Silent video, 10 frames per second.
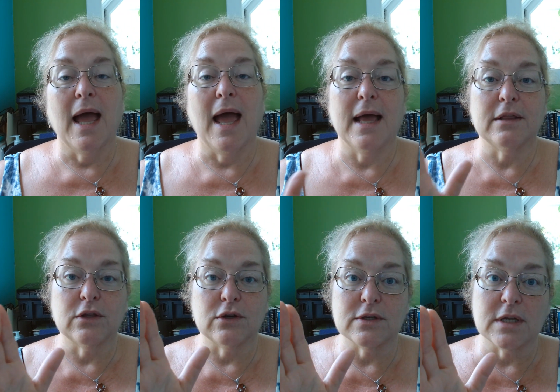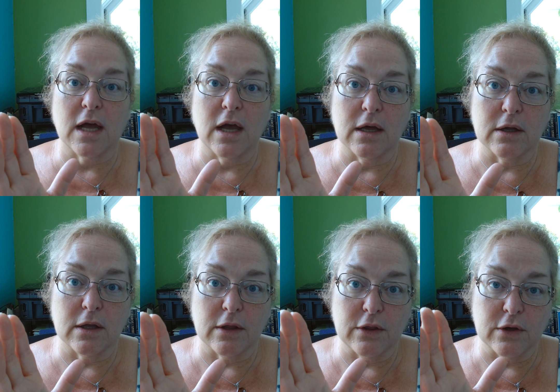and there's uh,
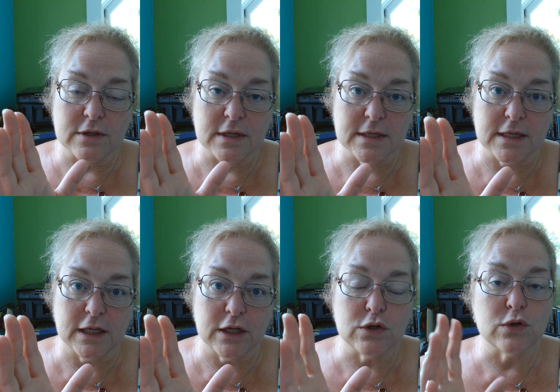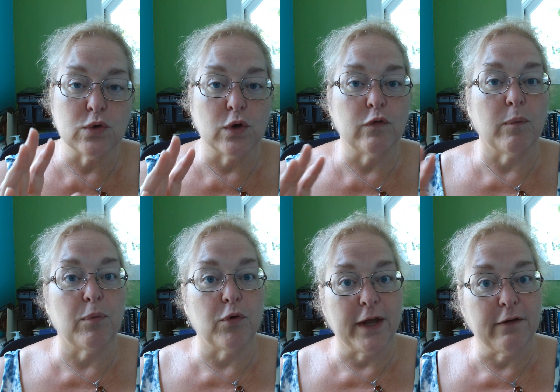there's this need to sort of
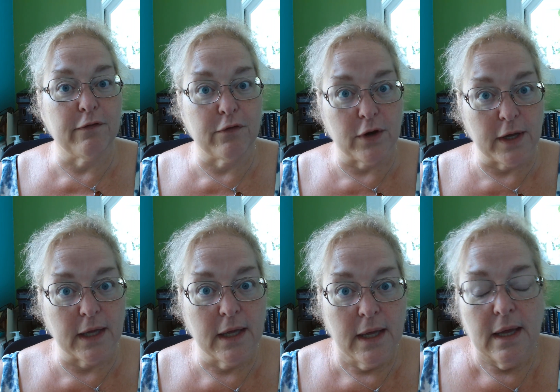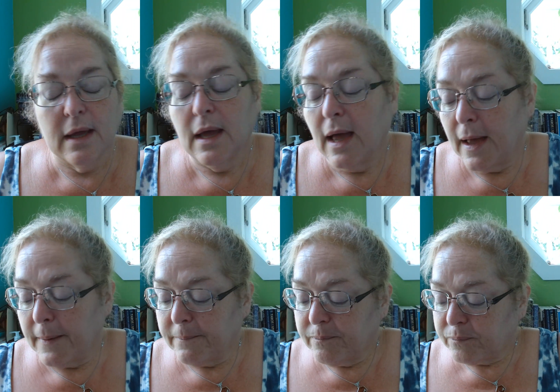break free.
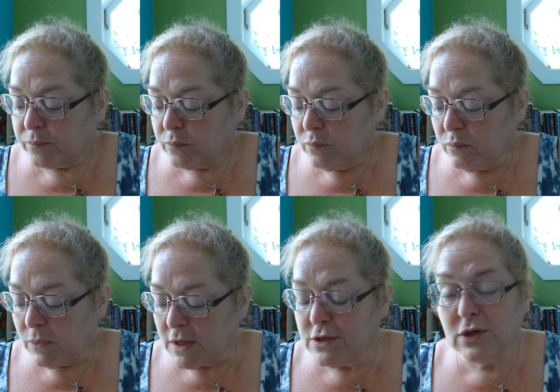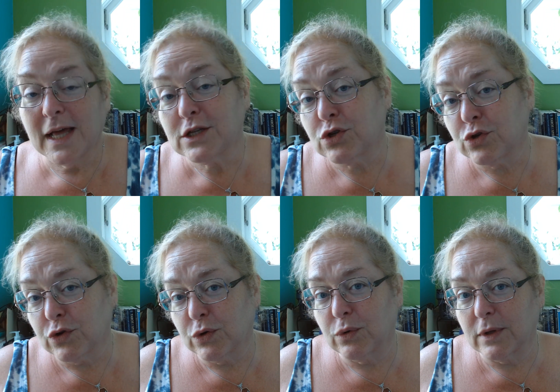Um, so that's
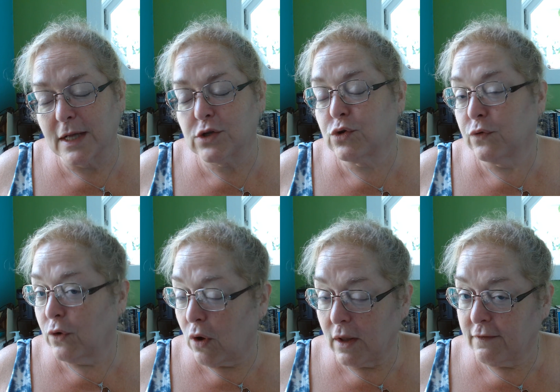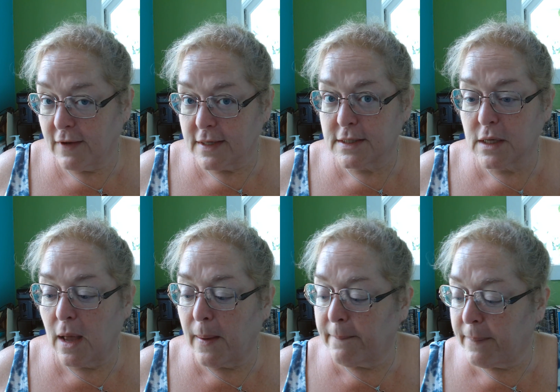true. That's true for all of us.
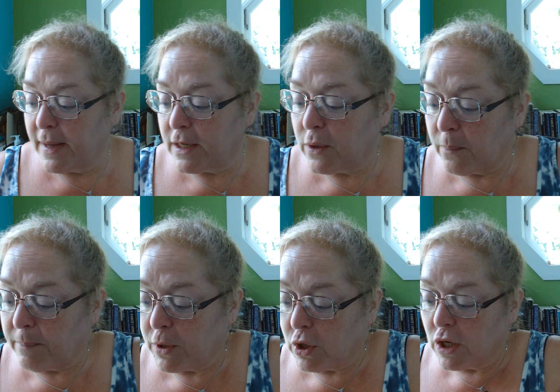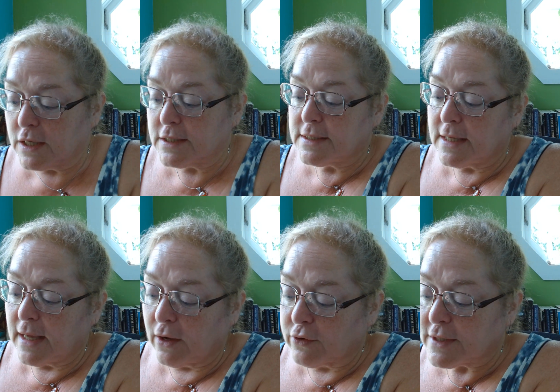Um, but because
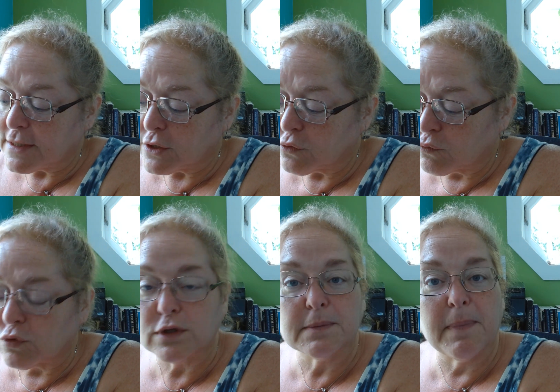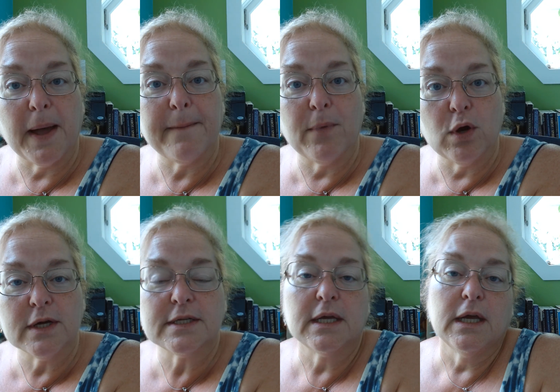Aries is ruled by
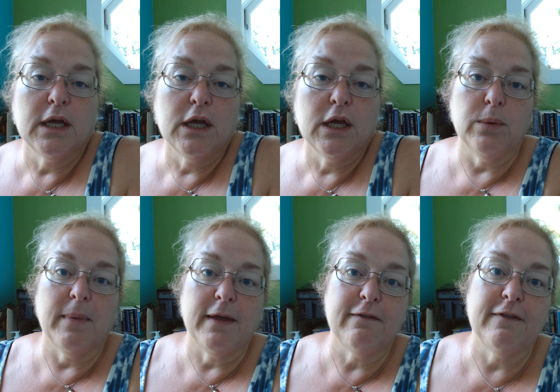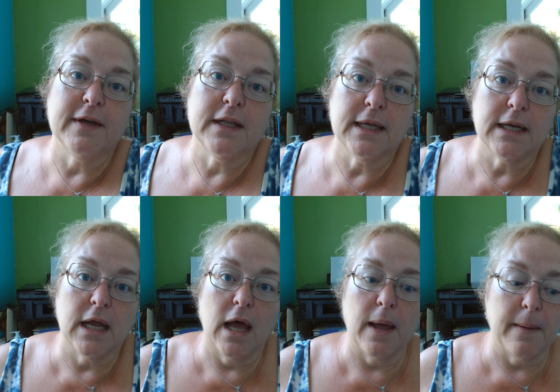Mars, you may feel it
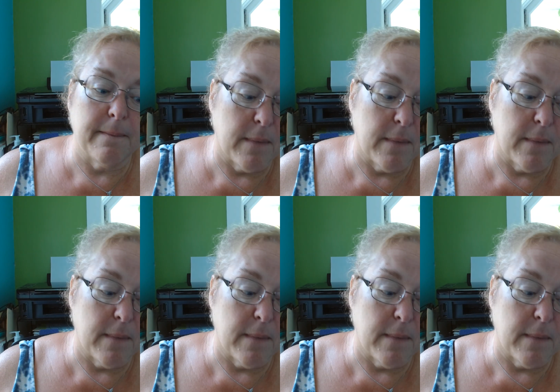um,